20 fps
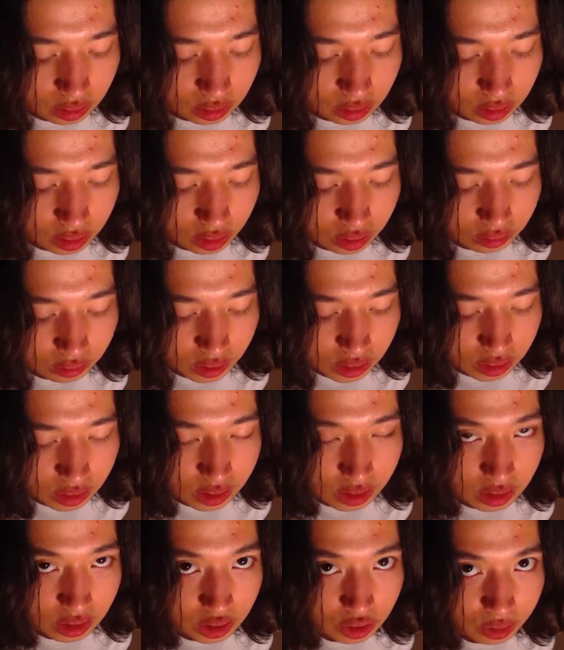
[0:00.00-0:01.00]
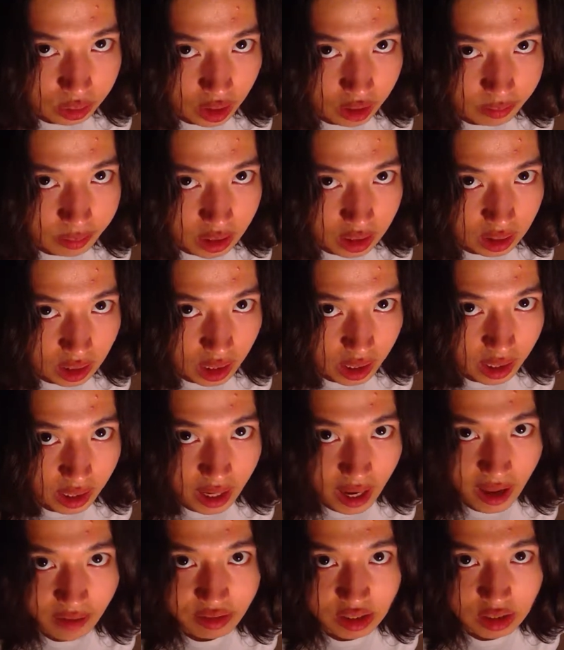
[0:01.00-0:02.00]
So in recent history, I've been like
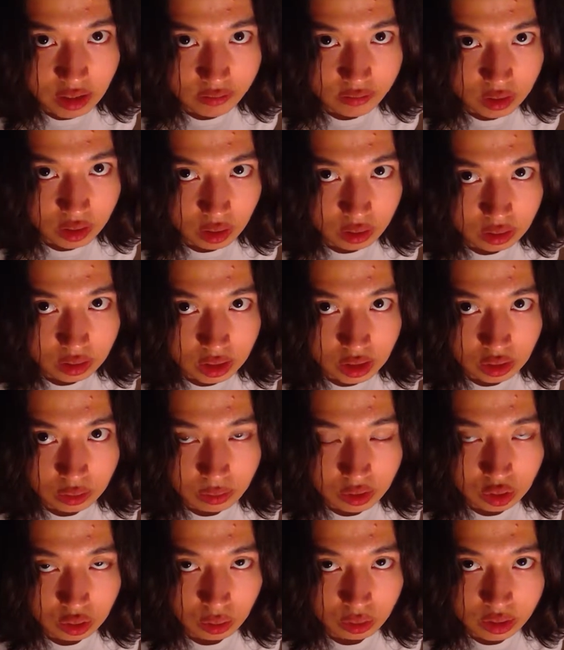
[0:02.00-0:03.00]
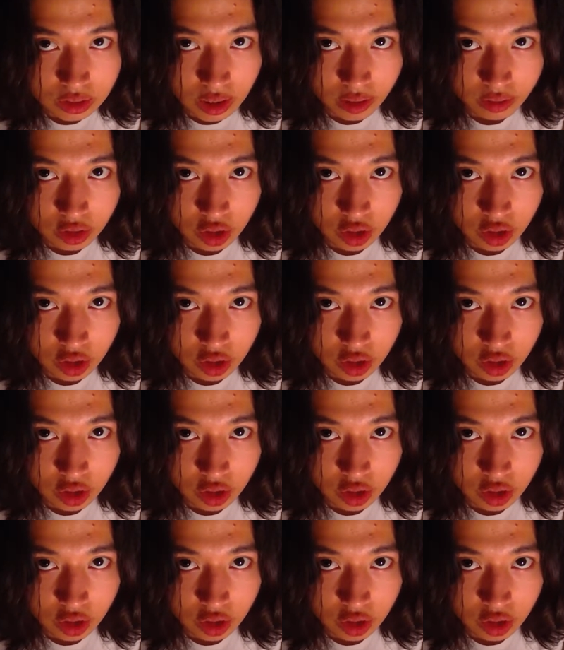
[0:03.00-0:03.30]
having difficulties with sorting out